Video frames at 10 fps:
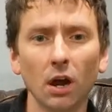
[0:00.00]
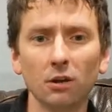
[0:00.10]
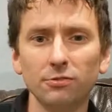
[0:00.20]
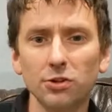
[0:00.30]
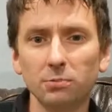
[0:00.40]

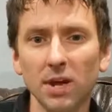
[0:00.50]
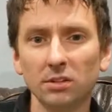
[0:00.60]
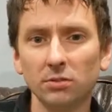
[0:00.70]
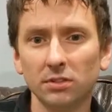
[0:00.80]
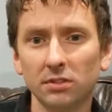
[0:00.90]
Our first
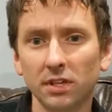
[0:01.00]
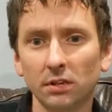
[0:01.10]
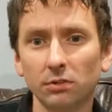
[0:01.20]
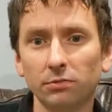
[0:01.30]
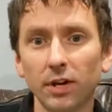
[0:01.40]
pass was a
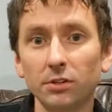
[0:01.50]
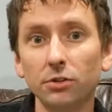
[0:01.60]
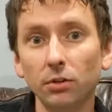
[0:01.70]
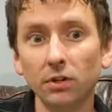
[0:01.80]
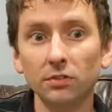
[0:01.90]
standard
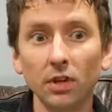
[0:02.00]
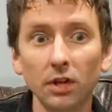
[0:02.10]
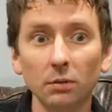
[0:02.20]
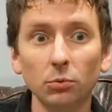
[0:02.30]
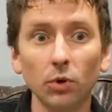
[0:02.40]
fine-tuning
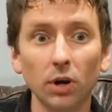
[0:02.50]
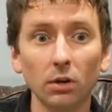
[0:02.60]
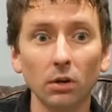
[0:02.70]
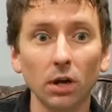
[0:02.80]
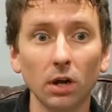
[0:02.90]
setup
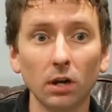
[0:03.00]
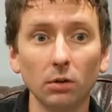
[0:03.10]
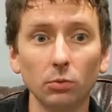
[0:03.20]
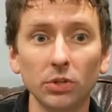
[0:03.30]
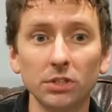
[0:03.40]
where
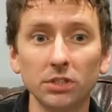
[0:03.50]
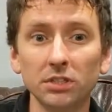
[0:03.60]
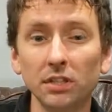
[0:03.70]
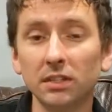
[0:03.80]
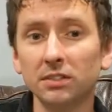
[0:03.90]
we just
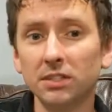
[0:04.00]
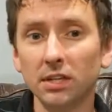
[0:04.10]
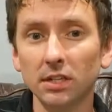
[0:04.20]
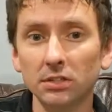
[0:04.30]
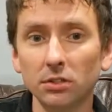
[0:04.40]
sent the
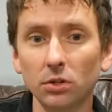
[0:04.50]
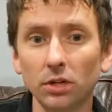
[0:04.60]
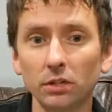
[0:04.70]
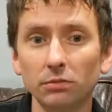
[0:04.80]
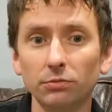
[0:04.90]
CLS
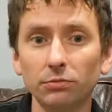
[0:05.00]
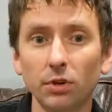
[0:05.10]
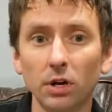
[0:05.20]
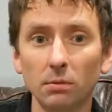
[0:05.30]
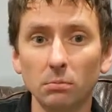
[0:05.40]
token
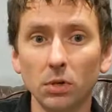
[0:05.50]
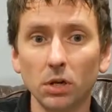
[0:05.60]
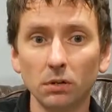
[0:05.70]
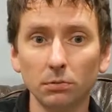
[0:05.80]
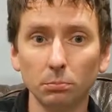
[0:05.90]
from
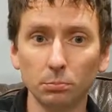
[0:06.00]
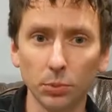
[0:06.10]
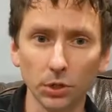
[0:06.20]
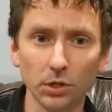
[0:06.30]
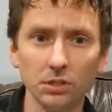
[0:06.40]

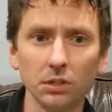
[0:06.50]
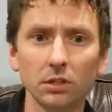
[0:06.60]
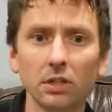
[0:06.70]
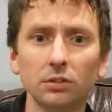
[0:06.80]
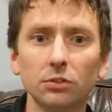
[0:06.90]
BERT
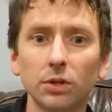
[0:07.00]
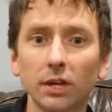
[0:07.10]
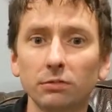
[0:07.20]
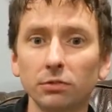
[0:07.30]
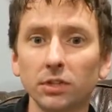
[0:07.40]
into
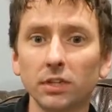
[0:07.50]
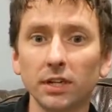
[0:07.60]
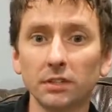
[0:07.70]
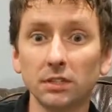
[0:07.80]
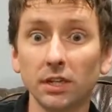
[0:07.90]
a fully
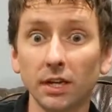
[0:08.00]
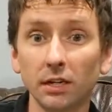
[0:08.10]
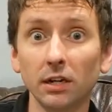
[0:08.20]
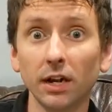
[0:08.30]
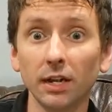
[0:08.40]
connected
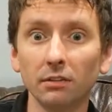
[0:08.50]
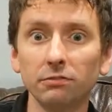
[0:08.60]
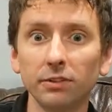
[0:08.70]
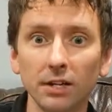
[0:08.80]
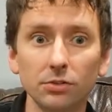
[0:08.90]
layer and
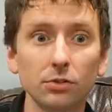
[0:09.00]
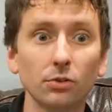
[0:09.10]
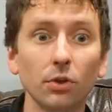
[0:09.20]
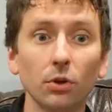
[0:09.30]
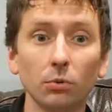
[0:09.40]

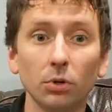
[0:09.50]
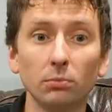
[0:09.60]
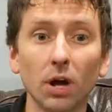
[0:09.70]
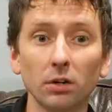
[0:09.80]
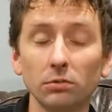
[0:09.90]
fine-tuned the whole
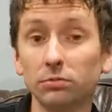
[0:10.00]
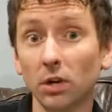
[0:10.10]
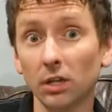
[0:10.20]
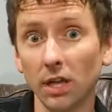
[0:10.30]
BERT model for our